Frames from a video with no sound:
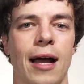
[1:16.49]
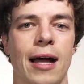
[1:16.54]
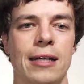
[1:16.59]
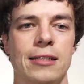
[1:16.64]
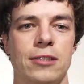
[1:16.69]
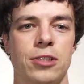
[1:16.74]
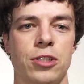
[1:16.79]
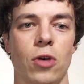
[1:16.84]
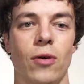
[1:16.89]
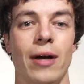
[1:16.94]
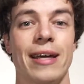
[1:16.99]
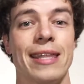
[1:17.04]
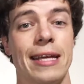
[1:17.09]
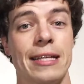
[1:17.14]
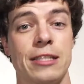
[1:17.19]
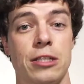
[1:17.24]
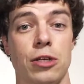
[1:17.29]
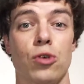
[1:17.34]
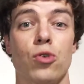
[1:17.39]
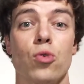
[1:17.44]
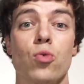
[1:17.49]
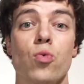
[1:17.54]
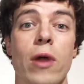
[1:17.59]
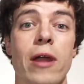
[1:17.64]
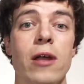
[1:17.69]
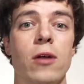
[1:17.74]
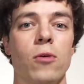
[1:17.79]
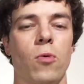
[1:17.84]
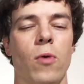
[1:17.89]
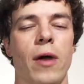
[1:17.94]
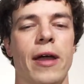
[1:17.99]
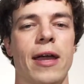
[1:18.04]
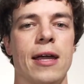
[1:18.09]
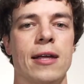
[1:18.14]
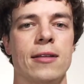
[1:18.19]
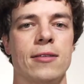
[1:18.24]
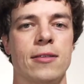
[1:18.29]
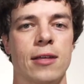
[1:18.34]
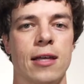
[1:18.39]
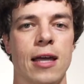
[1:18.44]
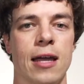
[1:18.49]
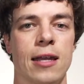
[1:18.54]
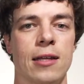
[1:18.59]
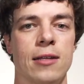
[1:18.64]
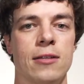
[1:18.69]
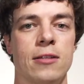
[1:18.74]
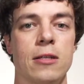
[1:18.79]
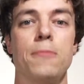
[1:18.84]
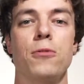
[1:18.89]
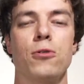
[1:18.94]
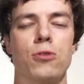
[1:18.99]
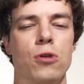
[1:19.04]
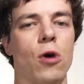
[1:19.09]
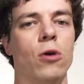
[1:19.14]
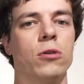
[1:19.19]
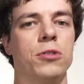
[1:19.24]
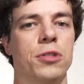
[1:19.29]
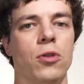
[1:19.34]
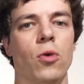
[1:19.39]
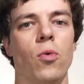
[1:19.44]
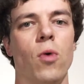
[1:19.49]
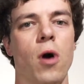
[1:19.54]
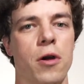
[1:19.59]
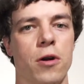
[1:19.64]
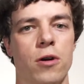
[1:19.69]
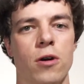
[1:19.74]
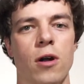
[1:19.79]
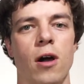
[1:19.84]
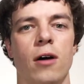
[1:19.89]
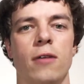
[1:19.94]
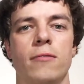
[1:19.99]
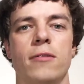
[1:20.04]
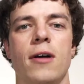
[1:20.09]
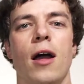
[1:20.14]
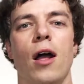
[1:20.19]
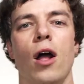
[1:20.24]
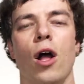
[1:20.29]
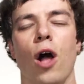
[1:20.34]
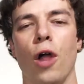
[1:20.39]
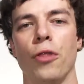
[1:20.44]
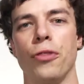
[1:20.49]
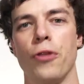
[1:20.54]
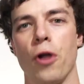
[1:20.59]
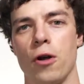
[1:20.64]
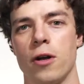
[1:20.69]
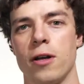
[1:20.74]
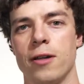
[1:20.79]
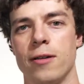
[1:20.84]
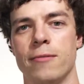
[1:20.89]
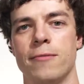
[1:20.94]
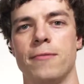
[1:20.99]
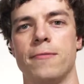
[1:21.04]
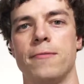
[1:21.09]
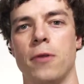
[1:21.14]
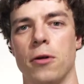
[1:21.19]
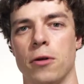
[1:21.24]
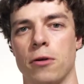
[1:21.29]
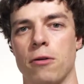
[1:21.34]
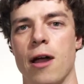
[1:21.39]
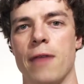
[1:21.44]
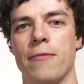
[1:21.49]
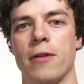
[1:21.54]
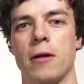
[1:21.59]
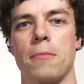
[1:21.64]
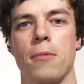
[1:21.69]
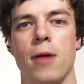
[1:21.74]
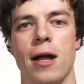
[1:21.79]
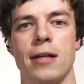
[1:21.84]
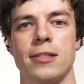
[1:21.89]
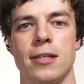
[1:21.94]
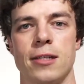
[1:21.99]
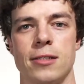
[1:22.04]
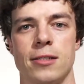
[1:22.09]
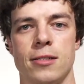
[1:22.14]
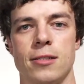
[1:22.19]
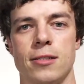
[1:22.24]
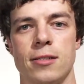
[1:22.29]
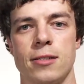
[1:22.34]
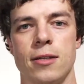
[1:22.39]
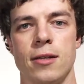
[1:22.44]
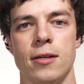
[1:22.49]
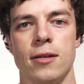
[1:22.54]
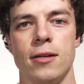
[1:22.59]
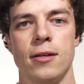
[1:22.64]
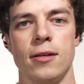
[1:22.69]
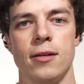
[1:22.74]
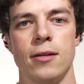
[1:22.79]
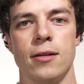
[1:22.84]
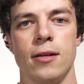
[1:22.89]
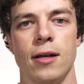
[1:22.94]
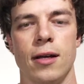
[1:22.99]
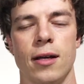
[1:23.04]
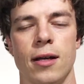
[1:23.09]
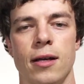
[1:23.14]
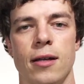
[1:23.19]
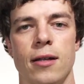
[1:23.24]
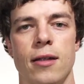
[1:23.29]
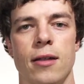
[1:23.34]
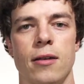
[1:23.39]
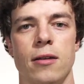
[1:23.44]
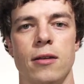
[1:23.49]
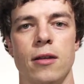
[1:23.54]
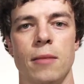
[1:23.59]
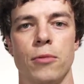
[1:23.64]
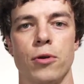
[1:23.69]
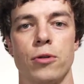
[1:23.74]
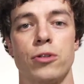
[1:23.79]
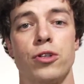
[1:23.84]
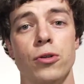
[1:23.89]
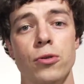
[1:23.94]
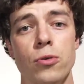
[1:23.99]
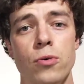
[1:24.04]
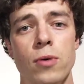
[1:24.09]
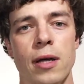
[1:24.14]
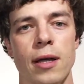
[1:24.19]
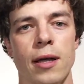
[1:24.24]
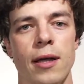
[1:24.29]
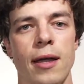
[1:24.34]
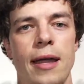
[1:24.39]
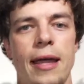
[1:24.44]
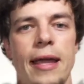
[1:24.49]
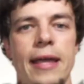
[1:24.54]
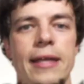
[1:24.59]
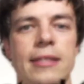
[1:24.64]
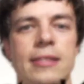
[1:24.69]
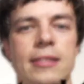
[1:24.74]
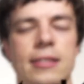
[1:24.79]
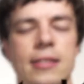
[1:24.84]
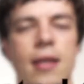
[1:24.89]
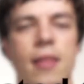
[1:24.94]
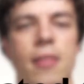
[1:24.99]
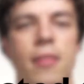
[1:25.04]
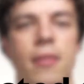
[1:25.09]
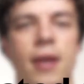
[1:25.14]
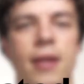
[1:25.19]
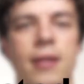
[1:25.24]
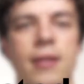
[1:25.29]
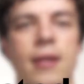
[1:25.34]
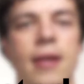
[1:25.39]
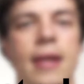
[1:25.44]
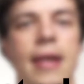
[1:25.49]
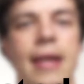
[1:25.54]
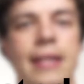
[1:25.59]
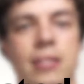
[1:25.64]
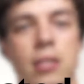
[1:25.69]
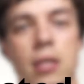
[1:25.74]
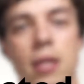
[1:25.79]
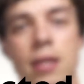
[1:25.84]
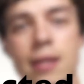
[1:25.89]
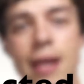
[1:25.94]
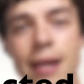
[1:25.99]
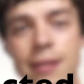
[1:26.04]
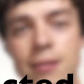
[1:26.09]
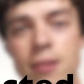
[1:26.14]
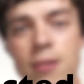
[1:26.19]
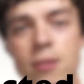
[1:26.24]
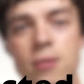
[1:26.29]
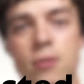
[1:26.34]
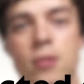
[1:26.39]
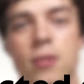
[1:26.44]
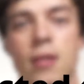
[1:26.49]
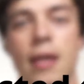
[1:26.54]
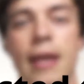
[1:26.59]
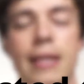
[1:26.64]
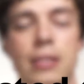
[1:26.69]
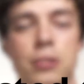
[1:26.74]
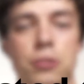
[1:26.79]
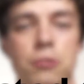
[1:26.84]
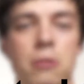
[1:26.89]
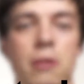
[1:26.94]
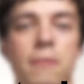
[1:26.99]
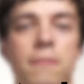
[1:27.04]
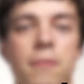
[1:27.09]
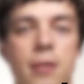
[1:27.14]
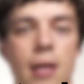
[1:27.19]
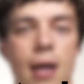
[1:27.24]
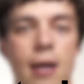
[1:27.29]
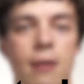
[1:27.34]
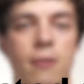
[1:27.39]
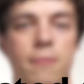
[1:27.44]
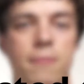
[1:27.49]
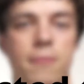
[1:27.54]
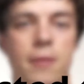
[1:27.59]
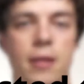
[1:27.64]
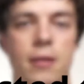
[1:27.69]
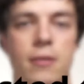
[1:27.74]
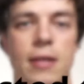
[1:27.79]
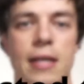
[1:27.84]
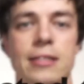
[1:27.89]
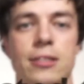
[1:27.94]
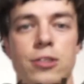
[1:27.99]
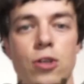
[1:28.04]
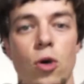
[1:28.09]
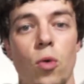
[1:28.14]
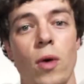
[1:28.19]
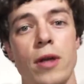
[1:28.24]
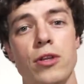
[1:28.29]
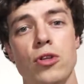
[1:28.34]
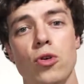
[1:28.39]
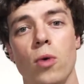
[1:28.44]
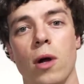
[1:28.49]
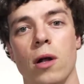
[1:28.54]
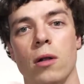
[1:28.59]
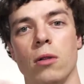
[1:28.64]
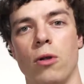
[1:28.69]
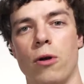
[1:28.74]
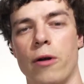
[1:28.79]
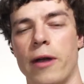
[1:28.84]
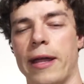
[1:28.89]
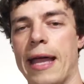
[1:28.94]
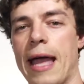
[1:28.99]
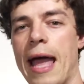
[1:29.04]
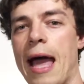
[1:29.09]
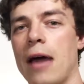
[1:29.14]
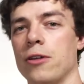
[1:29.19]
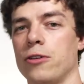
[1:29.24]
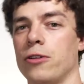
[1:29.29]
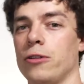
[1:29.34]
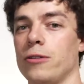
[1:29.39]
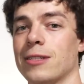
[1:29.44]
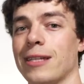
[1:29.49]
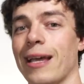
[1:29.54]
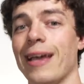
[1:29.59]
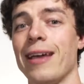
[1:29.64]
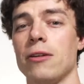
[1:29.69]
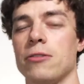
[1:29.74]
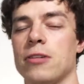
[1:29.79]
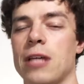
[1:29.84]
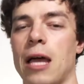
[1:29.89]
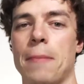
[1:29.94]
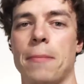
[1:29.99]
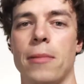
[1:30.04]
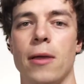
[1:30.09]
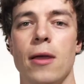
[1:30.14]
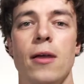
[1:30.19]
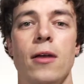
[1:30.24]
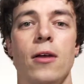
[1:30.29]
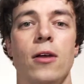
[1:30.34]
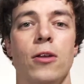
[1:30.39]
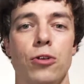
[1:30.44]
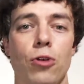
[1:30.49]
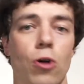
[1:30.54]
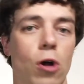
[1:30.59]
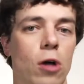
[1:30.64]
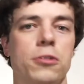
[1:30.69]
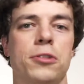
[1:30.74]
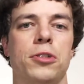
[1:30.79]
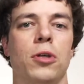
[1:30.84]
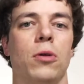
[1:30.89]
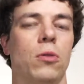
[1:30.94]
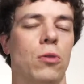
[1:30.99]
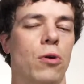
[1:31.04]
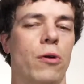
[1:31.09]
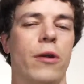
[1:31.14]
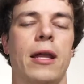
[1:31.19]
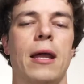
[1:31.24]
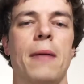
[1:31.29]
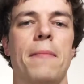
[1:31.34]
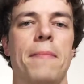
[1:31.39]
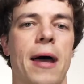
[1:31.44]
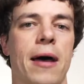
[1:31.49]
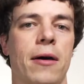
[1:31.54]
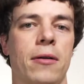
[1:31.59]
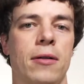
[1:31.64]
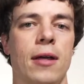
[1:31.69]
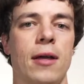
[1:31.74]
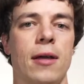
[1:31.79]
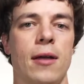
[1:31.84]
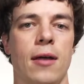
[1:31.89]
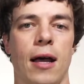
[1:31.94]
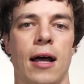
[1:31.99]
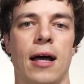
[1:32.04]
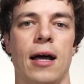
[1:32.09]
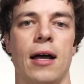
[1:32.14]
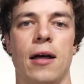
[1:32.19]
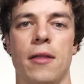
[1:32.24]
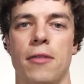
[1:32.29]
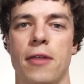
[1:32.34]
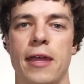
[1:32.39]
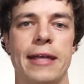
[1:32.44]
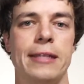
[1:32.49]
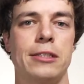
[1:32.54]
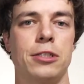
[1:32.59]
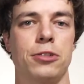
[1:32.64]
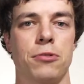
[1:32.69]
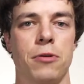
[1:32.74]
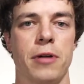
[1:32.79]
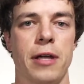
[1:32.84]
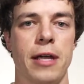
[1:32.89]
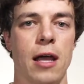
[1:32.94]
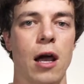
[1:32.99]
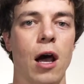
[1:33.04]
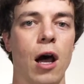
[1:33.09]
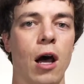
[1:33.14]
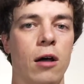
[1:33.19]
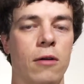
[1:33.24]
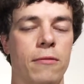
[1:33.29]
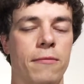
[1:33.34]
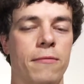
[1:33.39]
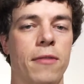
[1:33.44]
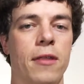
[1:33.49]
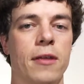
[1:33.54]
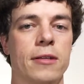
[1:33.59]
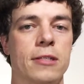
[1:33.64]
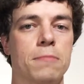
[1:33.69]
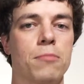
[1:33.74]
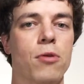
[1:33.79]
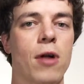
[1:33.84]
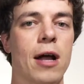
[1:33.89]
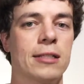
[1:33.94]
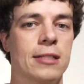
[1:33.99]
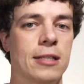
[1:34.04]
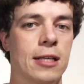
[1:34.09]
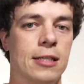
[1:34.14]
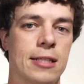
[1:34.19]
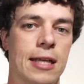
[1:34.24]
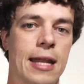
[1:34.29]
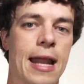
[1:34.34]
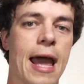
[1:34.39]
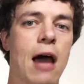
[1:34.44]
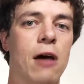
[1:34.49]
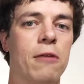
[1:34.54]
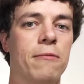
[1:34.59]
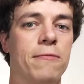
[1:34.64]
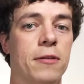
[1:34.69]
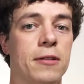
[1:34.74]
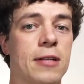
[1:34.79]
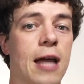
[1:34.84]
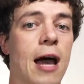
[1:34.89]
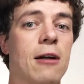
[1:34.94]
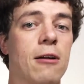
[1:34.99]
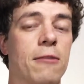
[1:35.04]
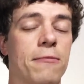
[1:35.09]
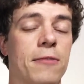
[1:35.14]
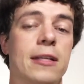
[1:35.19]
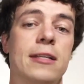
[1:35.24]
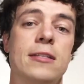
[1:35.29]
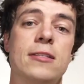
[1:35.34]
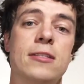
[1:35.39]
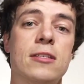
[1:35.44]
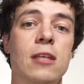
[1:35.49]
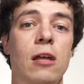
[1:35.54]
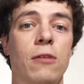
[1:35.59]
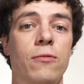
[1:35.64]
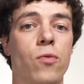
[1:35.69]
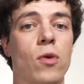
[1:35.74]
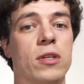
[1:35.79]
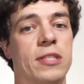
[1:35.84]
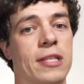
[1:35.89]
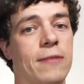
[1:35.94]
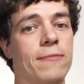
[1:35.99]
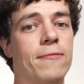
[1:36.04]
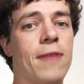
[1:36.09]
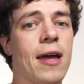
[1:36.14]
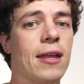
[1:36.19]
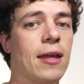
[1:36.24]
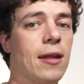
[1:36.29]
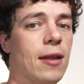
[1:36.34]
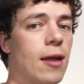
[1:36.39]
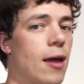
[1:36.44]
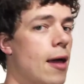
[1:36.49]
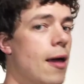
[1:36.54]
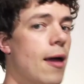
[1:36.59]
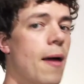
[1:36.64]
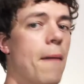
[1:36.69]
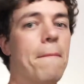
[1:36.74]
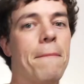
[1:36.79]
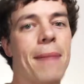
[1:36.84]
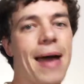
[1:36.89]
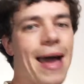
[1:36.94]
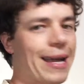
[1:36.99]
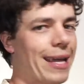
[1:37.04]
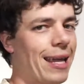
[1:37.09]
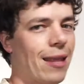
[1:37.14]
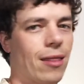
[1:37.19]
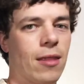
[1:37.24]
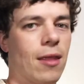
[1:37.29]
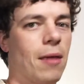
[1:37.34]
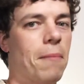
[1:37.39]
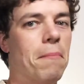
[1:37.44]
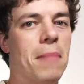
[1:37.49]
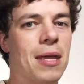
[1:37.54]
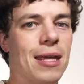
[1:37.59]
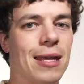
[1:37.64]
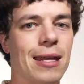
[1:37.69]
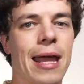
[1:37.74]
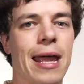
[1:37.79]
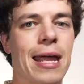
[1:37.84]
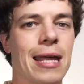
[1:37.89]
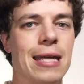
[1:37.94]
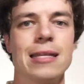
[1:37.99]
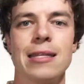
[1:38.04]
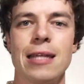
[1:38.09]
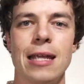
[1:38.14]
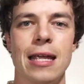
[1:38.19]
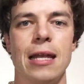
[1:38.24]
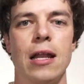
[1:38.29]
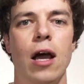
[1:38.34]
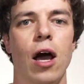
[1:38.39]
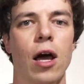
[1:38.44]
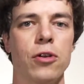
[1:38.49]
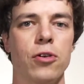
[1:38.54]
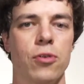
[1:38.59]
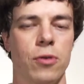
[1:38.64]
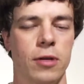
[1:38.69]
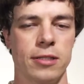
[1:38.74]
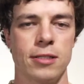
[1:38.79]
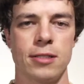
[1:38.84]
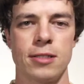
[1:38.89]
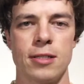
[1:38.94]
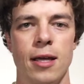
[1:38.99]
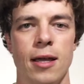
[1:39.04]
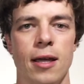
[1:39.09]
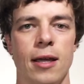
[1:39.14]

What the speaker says: So I think it's a great way to kind of dip your toes in the water of alternative photographic processes. Number two is that it's connected to the history of photography. Okay, so when you are learning how to do cyanotype, you're also learning about the history of this process and how photography itself was invented back in the mid-1800s.